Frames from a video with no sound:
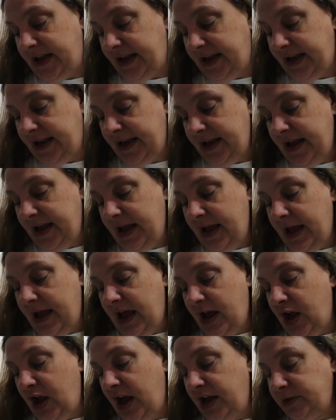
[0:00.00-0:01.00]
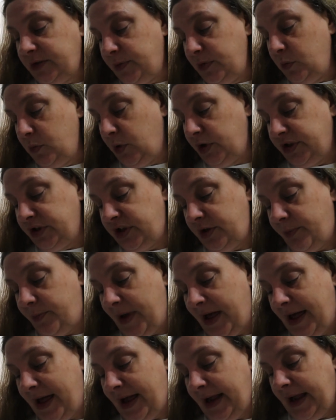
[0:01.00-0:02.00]
there. Her husband wants her
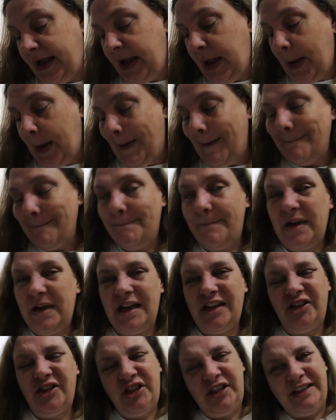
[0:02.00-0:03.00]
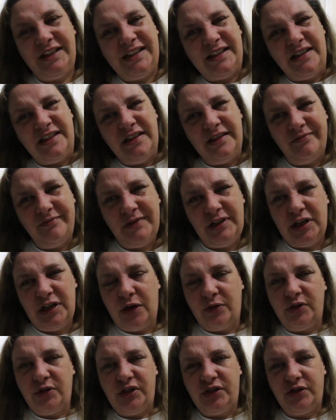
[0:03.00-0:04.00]
back, but she didn't, you
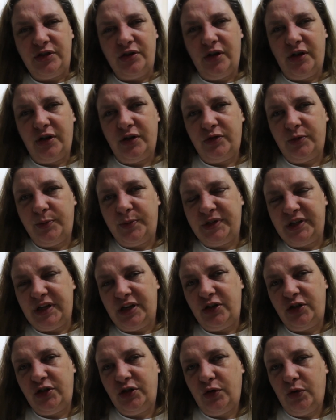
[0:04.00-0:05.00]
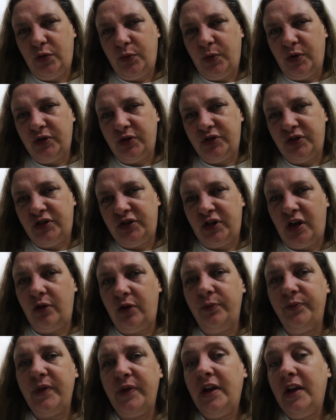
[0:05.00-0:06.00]
know, she's not 100% sure what to
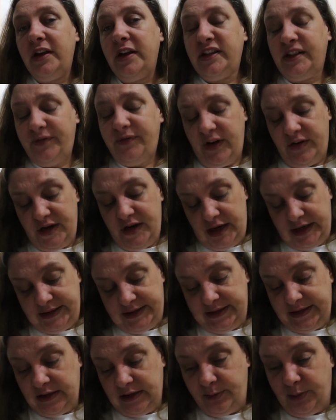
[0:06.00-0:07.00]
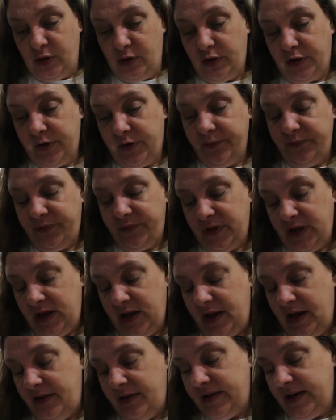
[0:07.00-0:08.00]
do. It's a very nice little book.
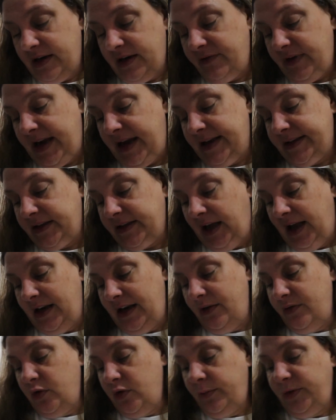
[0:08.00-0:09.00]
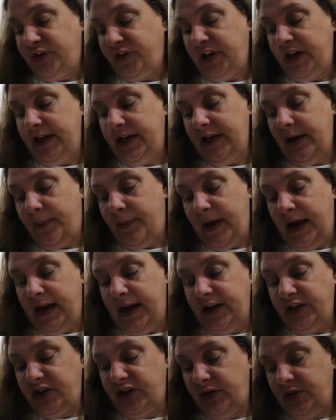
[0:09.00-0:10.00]
Then I read Hello Norma Jean
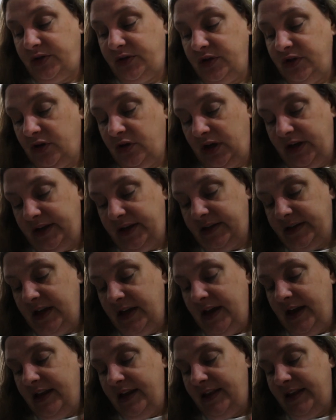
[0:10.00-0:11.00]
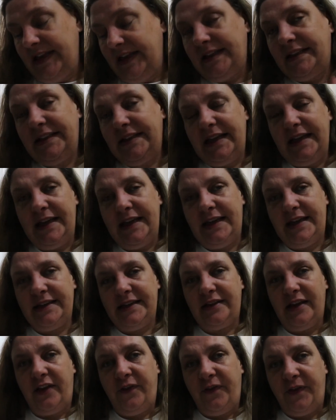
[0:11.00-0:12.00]
by Susan Dollars. This
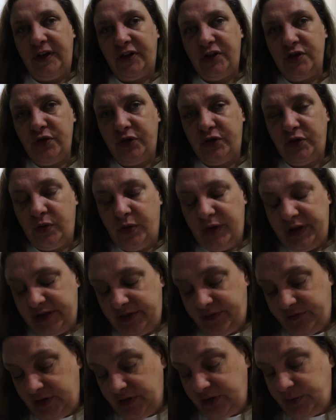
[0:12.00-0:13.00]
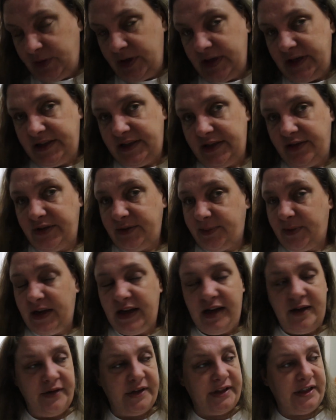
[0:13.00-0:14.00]
is a fictional story. It's the first one in a series, but I
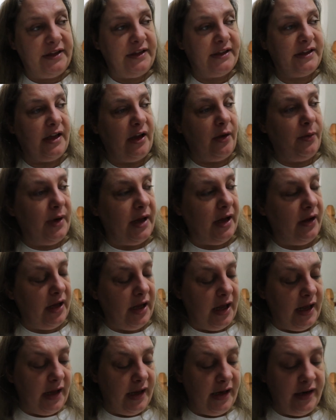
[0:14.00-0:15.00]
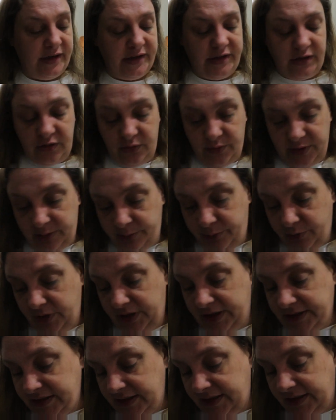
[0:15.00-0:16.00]
haven't seen the second one out yet, and I don't know where the
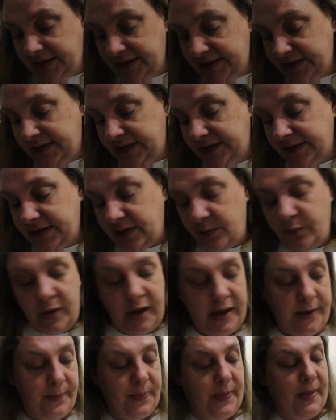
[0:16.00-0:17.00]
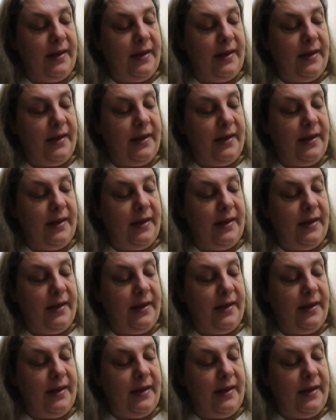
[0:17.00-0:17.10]
book is. It is here somewhere.